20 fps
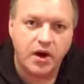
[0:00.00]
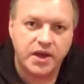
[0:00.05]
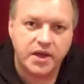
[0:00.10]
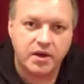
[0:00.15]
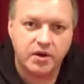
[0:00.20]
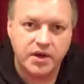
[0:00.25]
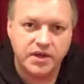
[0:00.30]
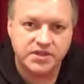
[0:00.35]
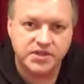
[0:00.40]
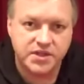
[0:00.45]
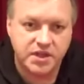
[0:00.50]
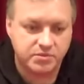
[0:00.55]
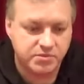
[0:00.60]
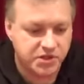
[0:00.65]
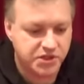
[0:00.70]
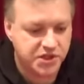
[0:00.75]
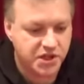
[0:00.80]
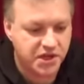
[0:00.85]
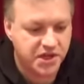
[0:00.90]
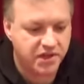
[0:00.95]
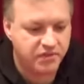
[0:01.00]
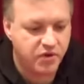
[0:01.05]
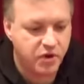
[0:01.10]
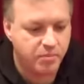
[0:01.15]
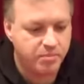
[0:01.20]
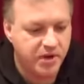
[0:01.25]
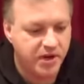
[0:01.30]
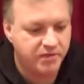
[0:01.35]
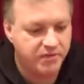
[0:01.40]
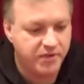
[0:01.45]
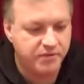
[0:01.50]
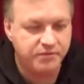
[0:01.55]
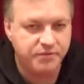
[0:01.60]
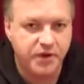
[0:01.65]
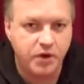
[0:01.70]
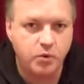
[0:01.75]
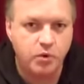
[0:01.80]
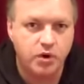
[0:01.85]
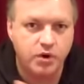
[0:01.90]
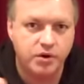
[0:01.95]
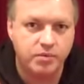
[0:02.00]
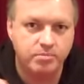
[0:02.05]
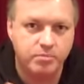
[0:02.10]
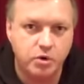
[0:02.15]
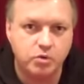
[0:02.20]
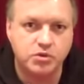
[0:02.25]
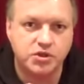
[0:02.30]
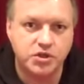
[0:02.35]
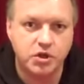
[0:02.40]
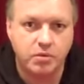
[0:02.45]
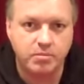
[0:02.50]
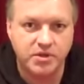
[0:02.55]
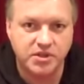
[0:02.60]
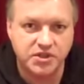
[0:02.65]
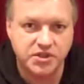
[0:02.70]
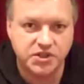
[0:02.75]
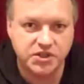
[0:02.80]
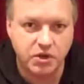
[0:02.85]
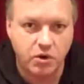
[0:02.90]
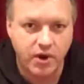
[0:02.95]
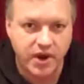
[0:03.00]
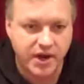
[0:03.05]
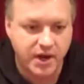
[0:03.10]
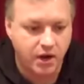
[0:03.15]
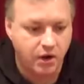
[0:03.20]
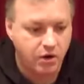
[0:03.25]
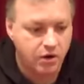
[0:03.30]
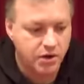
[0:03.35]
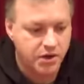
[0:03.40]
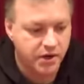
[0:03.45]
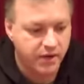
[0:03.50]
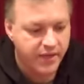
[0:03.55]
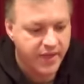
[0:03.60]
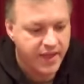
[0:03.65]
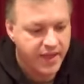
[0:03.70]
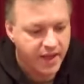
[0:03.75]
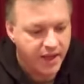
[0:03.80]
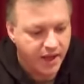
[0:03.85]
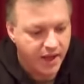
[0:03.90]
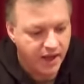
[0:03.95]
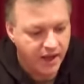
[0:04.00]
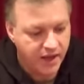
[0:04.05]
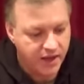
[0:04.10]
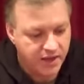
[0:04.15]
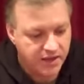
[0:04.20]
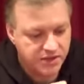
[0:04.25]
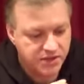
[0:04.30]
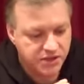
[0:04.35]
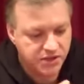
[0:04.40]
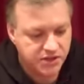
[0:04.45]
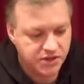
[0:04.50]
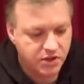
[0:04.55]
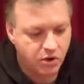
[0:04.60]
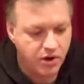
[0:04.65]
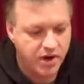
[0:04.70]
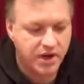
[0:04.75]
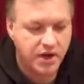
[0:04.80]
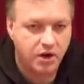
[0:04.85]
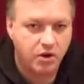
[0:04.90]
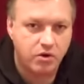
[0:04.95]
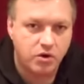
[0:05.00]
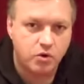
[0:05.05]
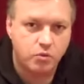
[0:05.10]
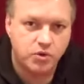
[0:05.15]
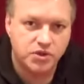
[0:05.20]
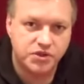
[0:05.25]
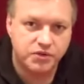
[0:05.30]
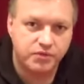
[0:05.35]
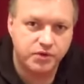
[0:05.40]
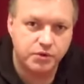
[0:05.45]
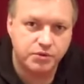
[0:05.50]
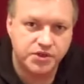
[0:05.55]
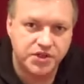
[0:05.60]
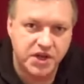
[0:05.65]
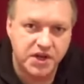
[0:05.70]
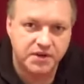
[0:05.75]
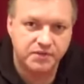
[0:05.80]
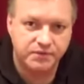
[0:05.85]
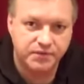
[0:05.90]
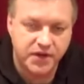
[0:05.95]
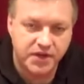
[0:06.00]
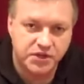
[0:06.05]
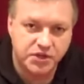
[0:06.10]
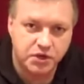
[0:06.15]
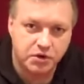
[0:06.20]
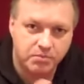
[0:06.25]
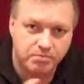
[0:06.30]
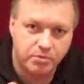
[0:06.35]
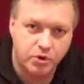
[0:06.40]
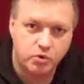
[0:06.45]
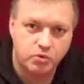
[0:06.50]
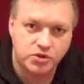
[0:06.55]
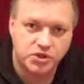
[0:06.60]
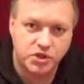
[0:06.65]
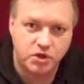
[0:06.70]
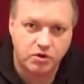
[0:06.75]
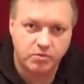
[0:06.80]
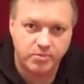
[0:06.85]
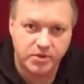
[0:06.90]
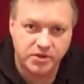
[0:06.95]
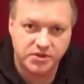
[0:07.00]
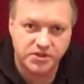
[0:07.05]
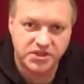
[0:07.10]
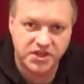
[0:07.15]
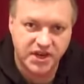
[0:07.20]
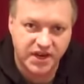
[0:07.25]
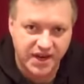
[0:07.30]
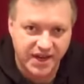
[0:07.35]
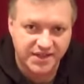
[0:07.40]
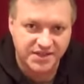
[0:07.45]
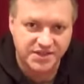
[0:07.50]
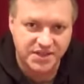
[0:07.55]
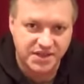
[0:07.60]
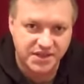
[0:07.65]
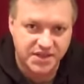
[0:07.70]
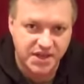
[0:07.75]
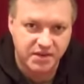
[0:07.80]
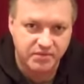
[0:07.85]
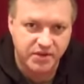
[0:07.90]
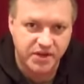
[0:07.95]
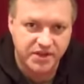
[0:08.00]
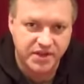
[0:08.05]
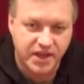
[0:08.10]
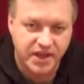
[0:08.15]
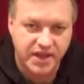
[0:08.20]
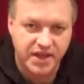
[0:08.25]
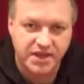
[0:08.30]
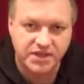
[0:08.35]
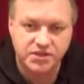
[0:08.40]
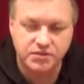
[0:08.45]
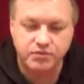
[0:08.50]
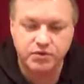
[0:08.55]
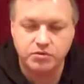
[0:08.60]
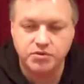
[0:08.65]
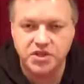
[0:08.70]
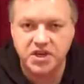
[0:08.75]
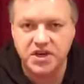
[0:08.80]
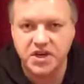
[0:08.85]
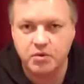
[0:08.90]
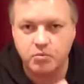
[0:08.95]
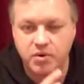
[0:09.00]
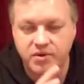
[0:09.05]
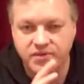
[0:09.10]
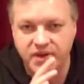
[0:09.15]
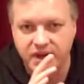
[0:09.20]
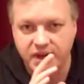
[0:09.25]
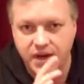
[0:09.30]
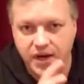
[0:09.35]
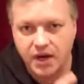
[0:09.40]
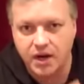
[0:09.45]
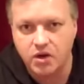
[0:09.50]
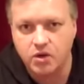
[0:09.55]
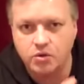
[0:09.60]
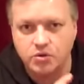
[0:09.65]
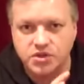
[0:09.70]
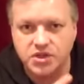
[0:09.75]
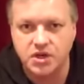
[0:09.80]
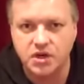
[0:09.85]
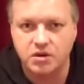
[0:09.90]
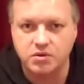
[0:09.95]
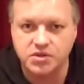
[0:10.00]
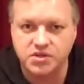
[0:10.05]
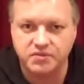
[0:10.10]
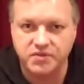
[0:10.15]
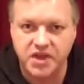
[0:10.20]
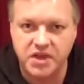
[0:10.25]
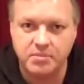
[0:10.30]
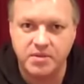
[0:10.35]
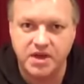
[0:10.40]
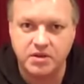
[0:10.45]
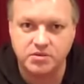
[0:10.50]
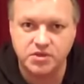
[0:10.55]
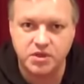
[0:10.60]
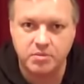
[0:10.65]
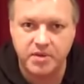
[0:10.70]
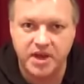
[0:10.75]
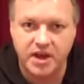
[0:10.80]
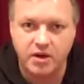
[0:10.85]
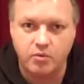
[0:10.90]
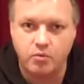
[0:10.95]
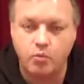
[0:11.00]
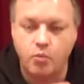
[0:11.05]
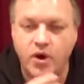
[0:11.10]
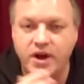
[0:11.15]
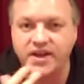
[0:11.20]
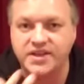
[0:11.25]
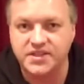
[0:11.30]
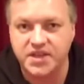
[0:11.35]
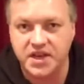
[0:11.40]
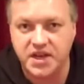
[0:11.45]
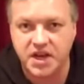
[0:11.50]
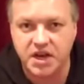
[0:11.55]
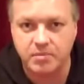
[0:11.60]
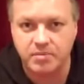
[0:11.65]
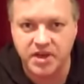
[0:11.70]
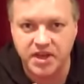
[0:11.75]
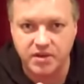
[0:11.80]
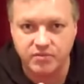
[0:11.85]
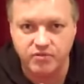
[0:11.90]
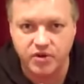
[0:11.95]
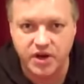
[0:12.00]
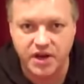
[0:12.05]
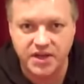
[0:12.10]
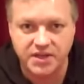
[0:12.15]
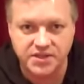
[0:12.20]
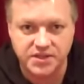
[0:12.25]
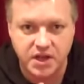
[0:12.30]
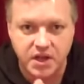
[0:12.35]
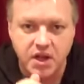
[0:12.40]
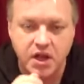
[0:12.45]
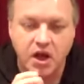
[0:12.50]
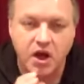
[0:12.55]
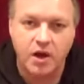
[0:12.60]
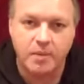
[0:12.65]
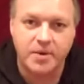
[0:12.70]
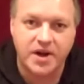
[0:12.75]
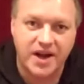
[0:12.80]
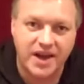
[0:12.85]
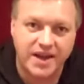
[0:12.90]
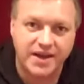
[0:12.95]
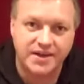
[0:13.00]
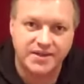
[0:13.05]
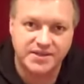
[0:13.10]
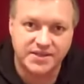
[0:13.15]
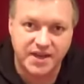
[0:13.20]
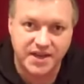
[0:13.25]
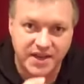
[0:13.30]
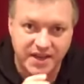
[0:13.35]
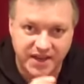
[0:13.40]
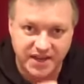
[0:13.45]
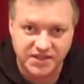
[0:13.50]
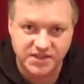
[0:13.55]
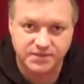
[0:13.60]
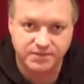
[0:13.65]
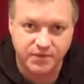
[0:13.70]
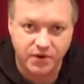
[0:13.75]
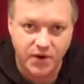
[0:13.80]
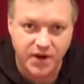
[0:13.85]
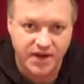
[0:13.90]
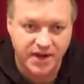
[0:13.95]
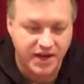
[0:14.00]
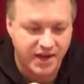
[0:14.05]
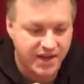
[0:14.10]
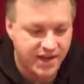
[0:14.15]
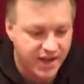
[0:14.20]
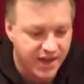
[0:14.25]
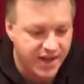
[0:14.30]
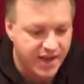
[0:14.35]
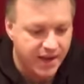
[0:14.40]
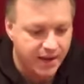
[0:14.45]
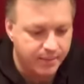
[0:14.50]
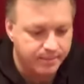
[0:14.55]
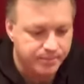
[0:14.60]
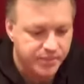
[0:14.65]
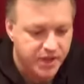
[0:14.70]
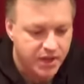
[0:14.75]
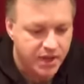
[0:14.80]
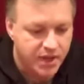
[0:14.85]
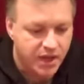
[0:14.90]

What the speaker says: Hi guys, I'm just going to give you a bit of info on Paul Stockman's Psyclock. Psyclock was a routine featured on Paul Stockman's Connected DVD. It's a routine that we've had loads and loads of emails about. When is it going to be released? I'm glad to say it's finally here.